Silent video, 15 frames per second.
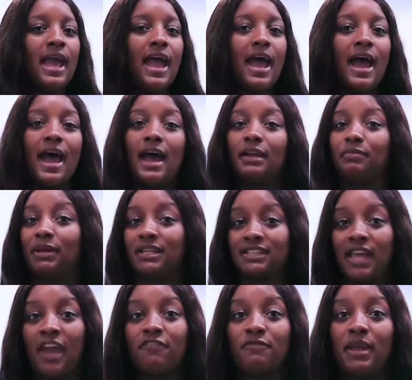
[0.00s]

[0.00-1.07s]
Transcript: And because I have my